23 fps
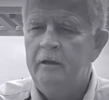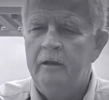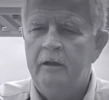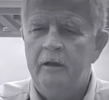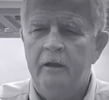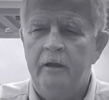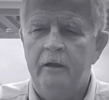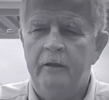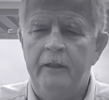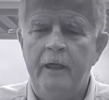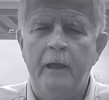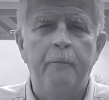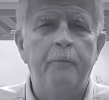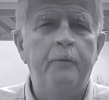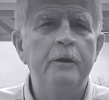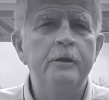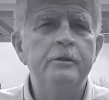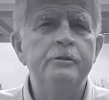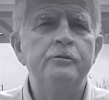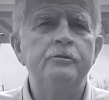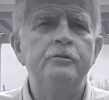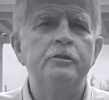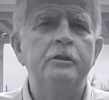And that
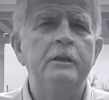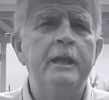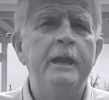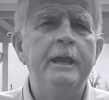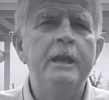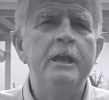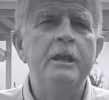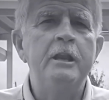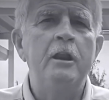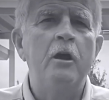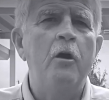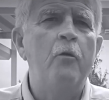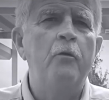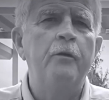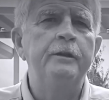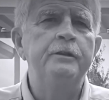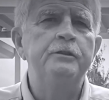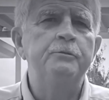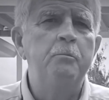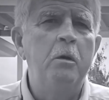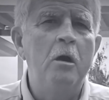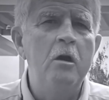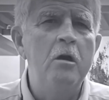prisoner's laying on
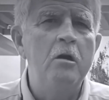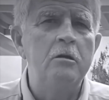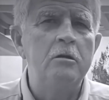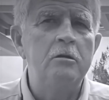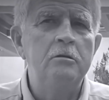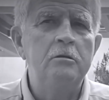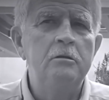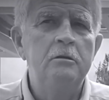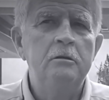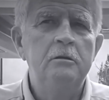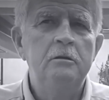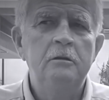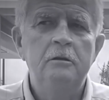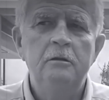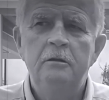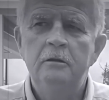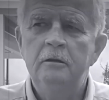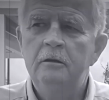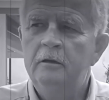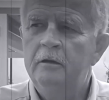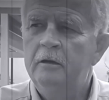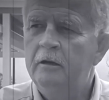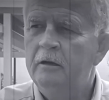his bunk.
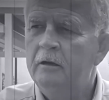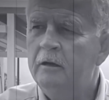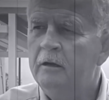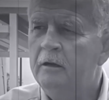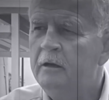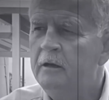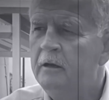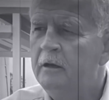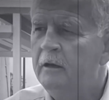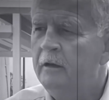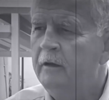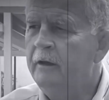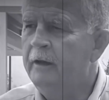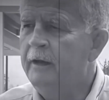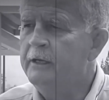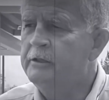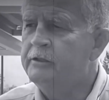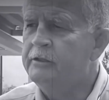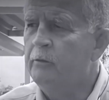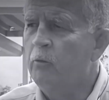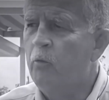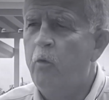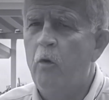And they
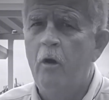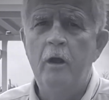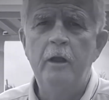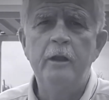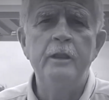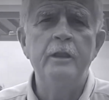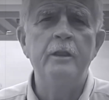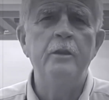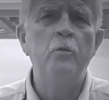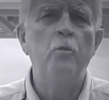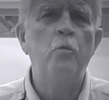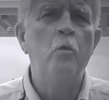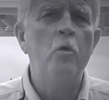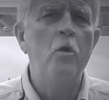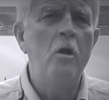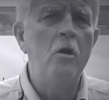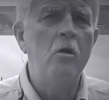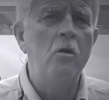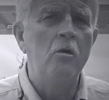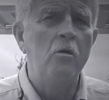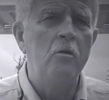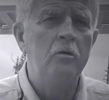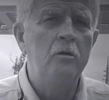said, "What in the
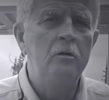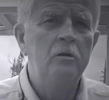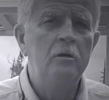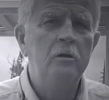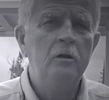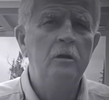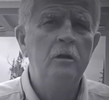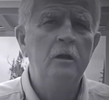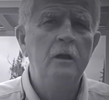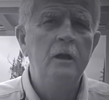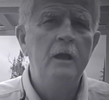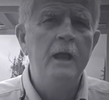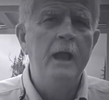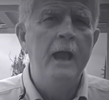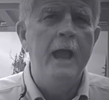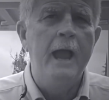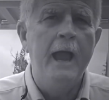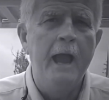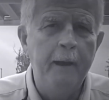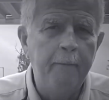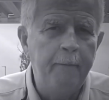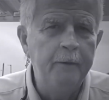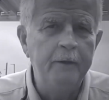world
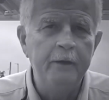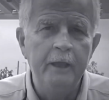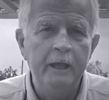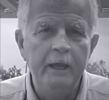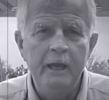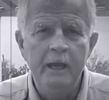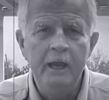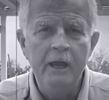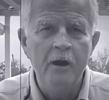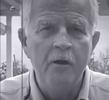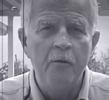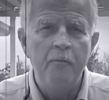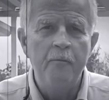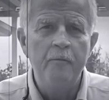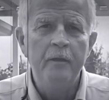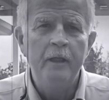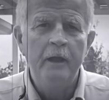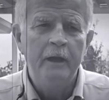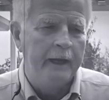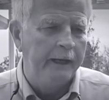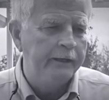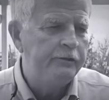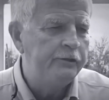happened to him?"
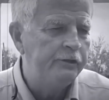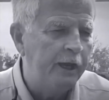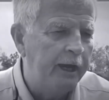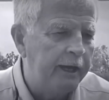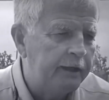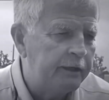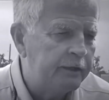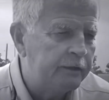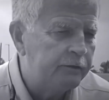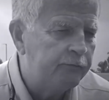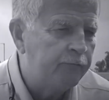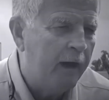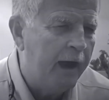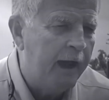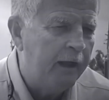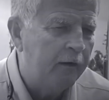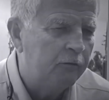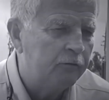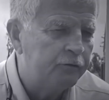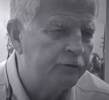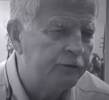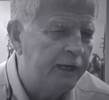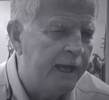They checked his
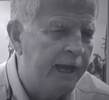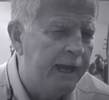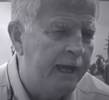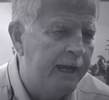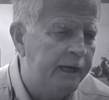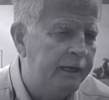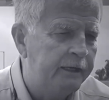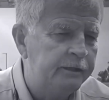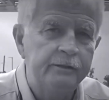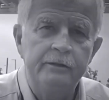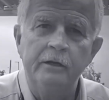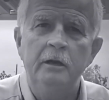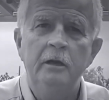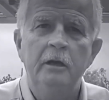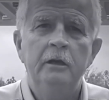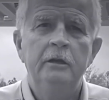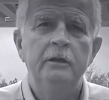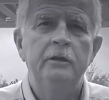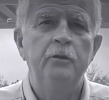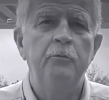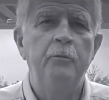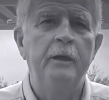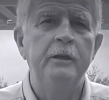vital signs
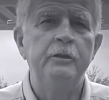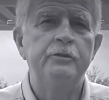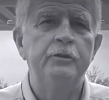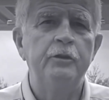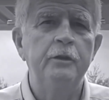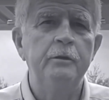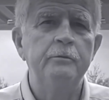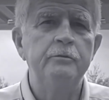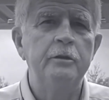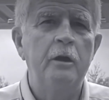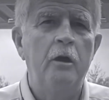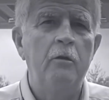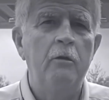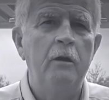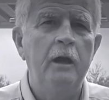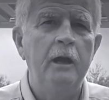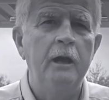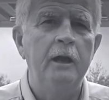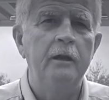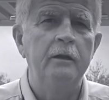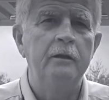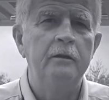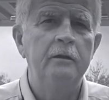to make sure he was all
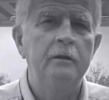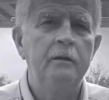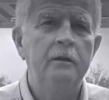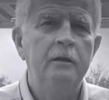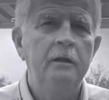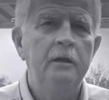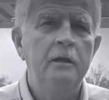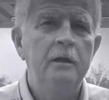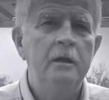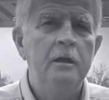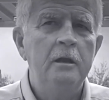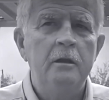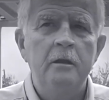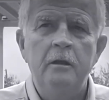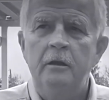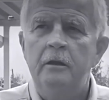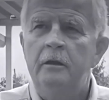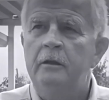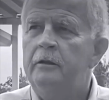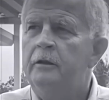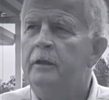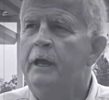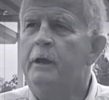right.
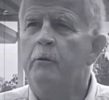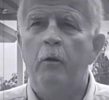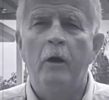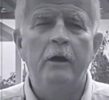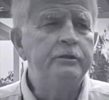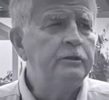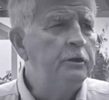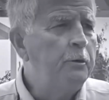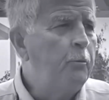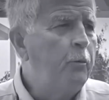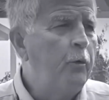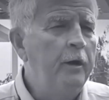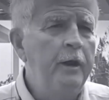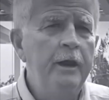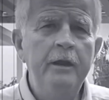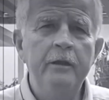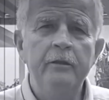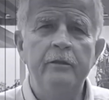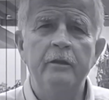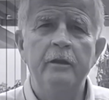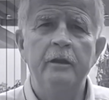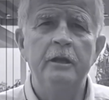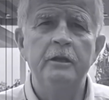He wasn't
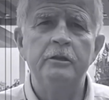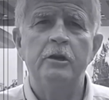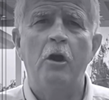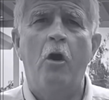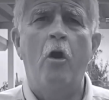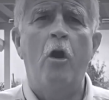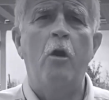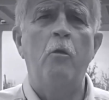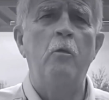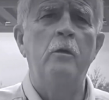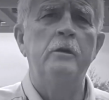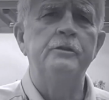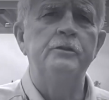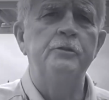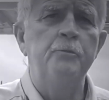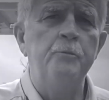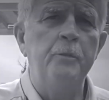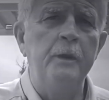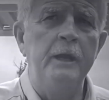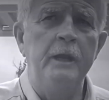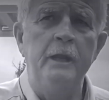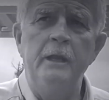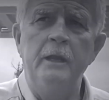breathing. His heart wasn't
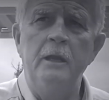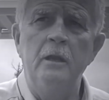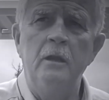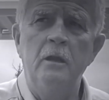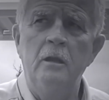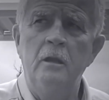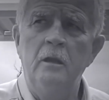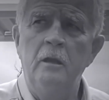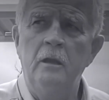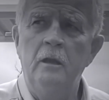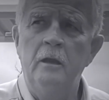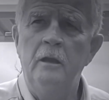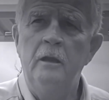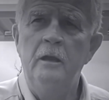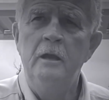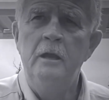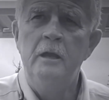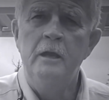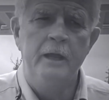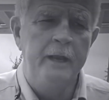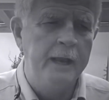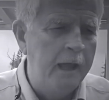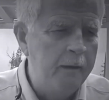beating.
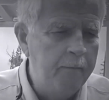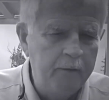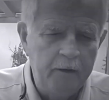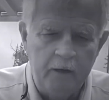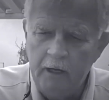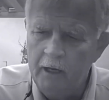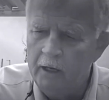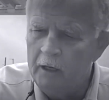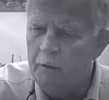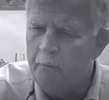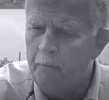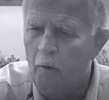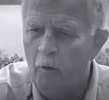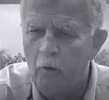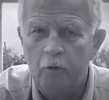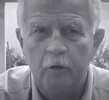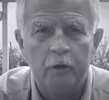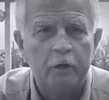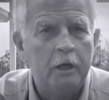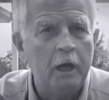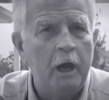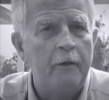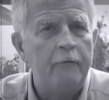And they began to pull
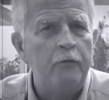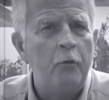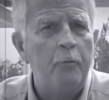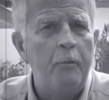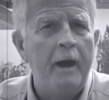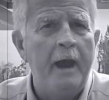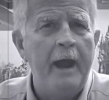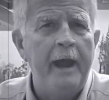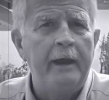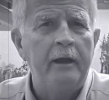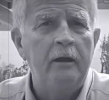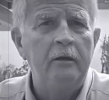the cover back.